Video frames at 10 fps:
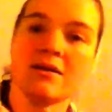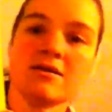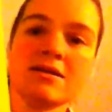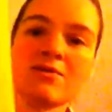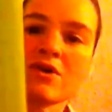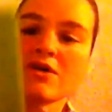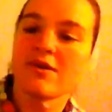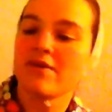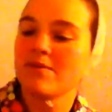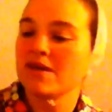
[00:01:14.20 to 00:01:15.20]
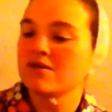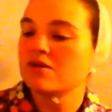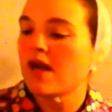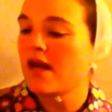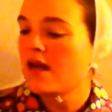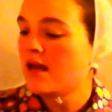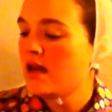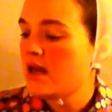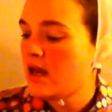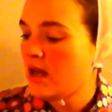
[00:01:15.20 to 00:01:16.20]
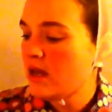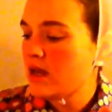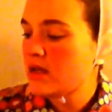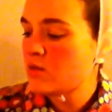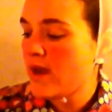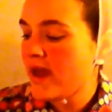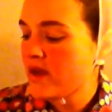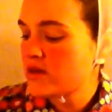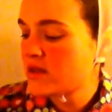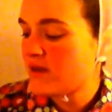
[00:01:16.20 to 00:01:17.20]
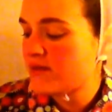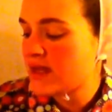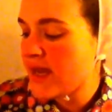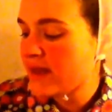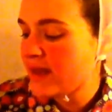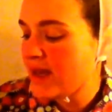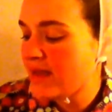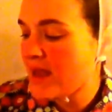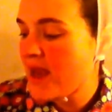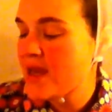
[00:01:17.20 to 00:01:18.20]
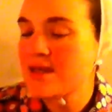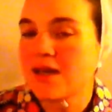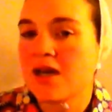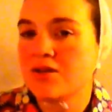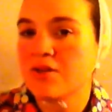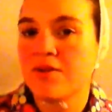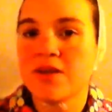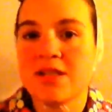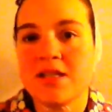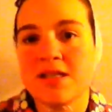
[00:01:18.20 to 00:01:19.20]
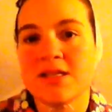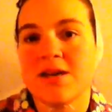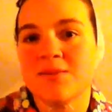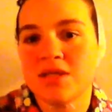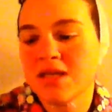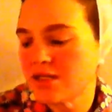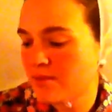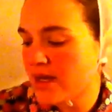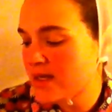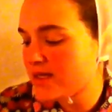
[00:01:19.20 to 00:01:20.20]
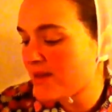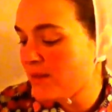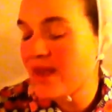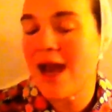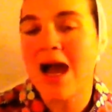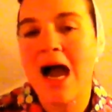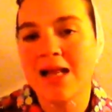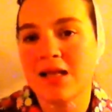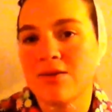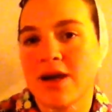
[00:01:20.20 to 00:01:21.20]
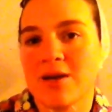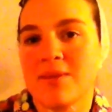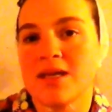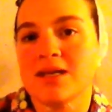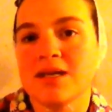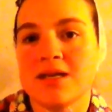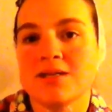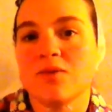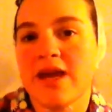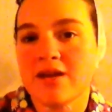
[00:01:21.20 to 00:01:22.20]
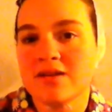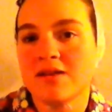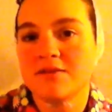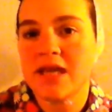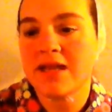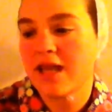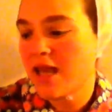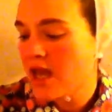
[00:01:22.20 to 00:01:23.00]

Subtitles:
same one I read from yesterday, is weighing yourself daily. And that is a controversial subject, but something I highly recommend is weighing yourself daily.